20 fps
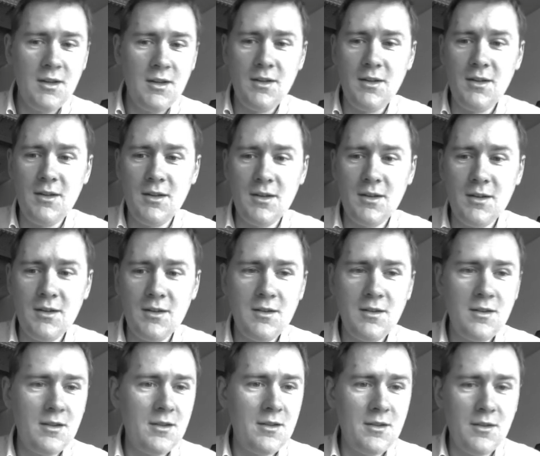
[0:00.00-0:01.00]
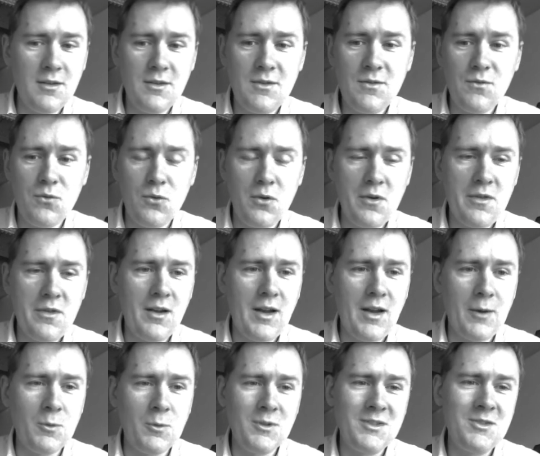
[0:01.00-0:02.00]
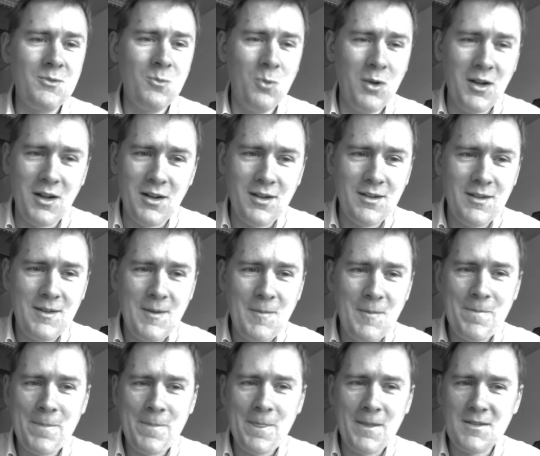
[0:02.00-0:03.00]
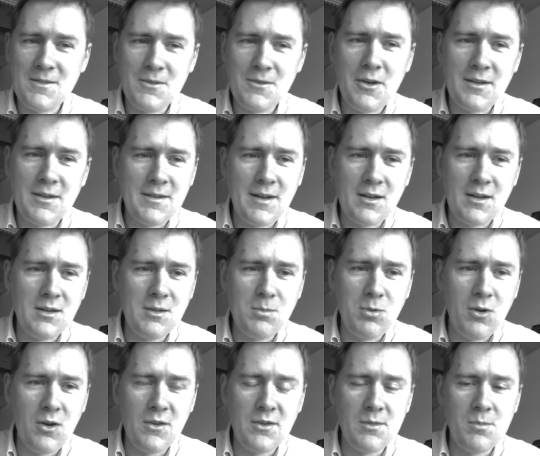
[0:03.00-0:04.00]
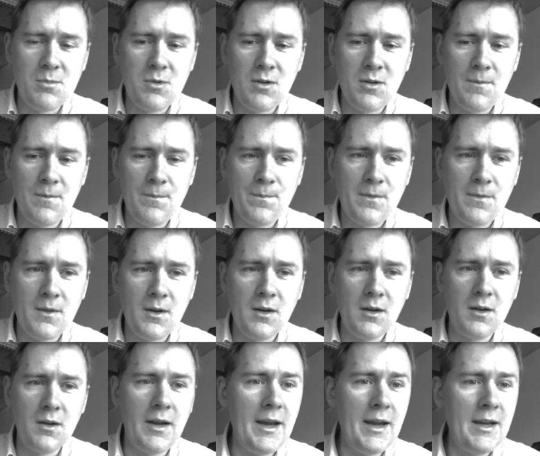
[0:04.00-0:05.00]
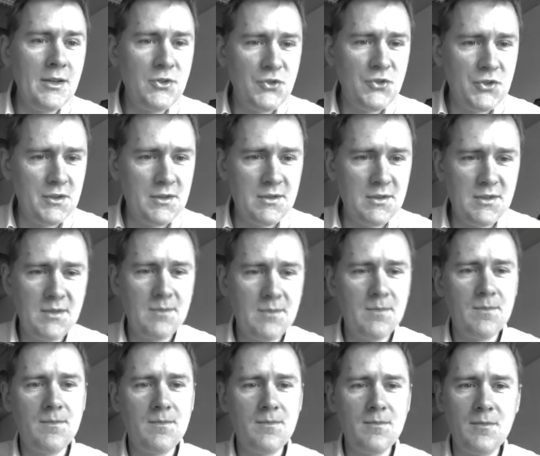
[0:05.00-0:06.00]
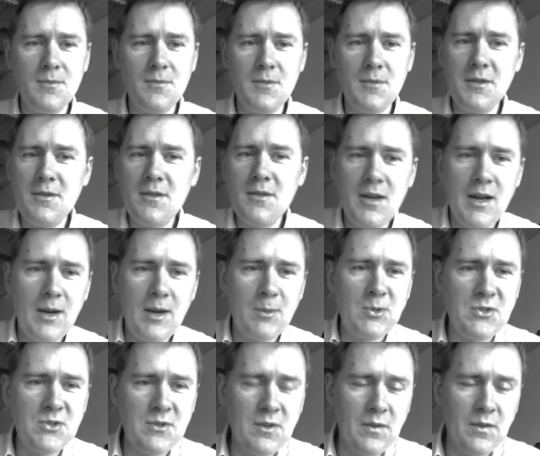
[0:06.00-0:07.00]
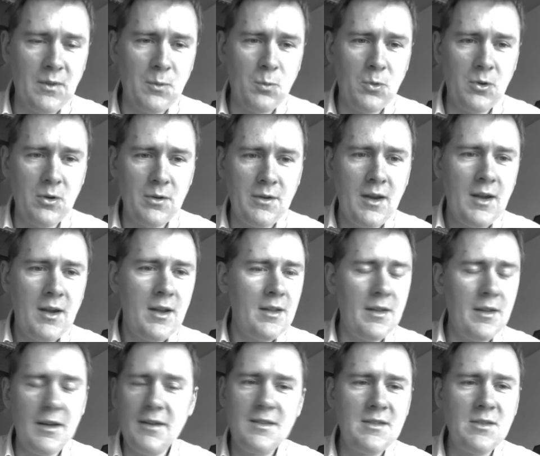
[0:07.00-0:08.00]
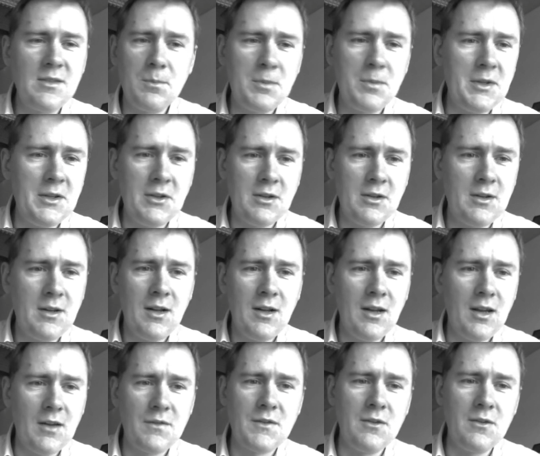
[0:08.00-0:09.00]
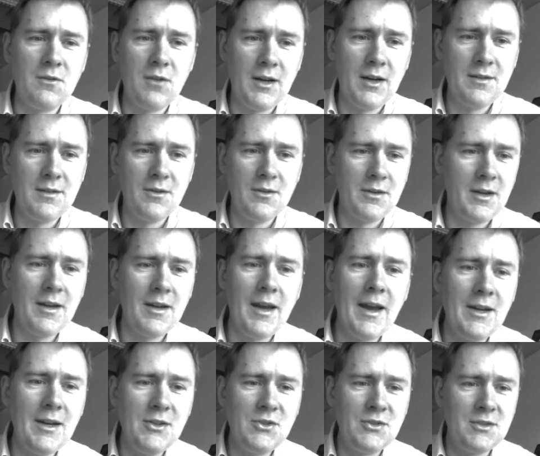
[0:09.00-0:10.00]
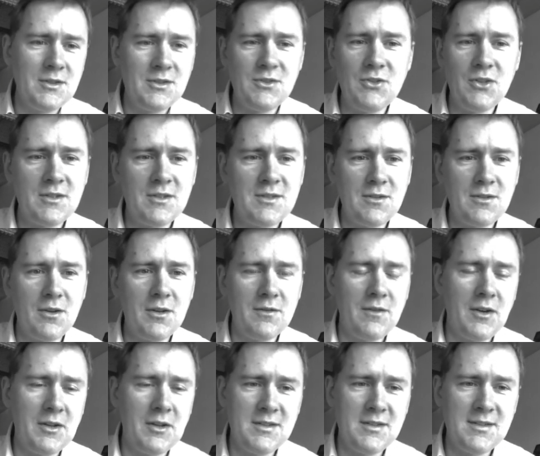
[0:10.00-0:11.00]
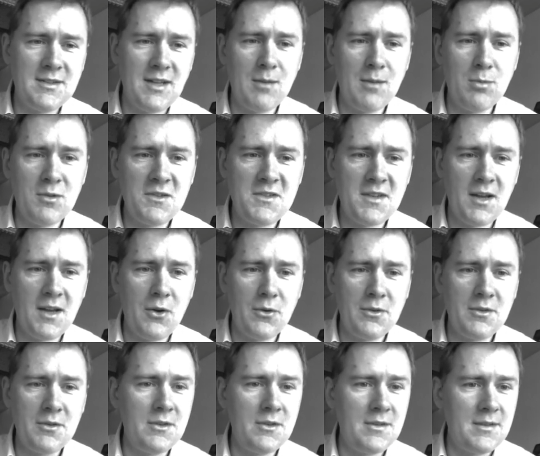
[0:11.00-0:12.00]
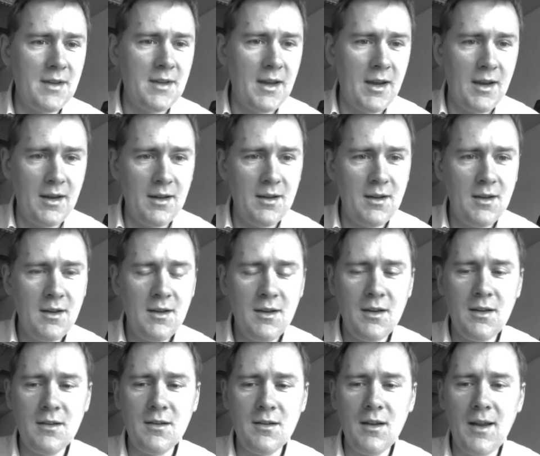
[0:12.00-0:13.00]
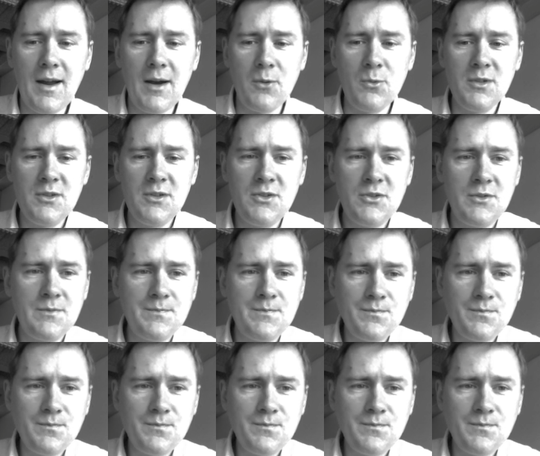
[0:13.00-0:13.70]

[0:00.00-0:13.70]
in this fourth language. Well, it's not exactly plausible. Uh, H's in the languages of the world, they disappear left and right. Okay, H is just not a very stable sound to stay in a language.